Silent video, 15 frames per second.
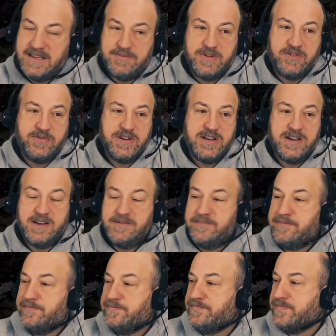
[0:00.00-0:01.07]
been redone.
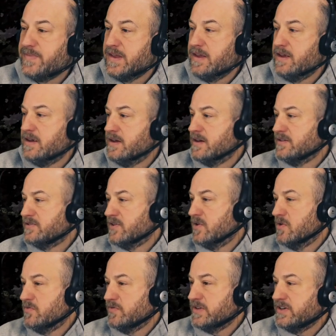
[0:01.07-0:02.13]
So
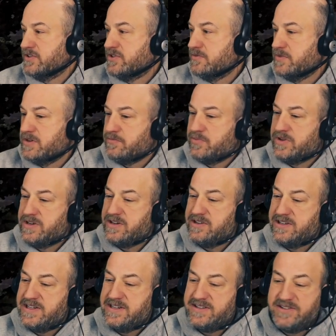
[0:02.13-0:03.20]
hopefully it should be in pretty good,
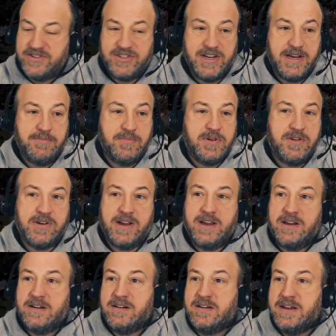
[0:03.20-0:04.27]
decent shape. Okay,
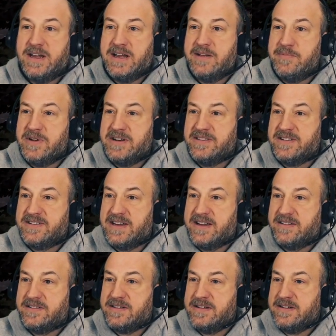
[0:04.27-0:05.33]
yeah, I've been at this
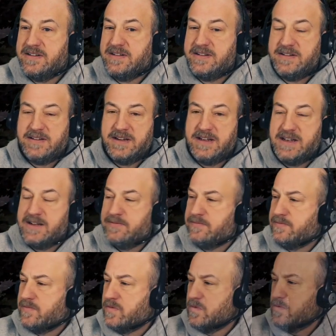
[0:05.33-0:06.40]
house.
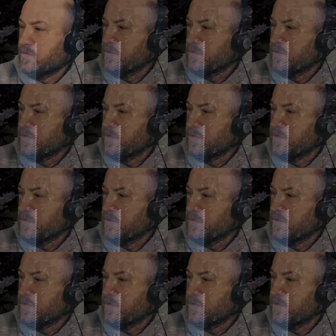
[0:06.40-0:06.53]
We